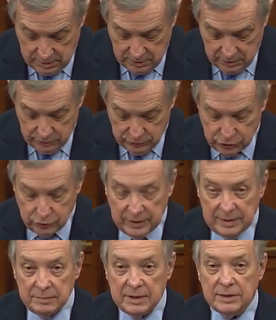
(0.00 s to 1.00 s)
who
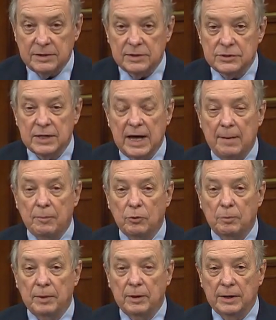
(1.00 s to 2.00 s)
streamed into this Capitol
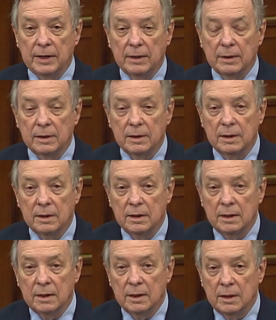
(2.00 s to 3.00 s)
building
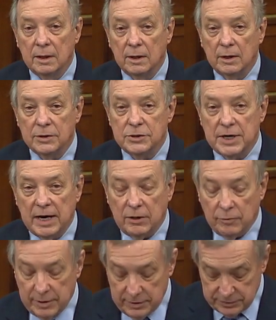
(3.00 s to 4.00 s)
on
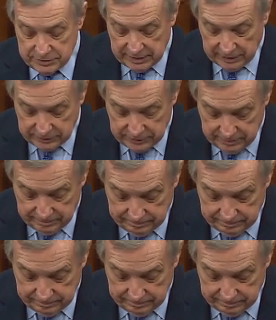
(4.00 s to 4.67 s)
January the 6th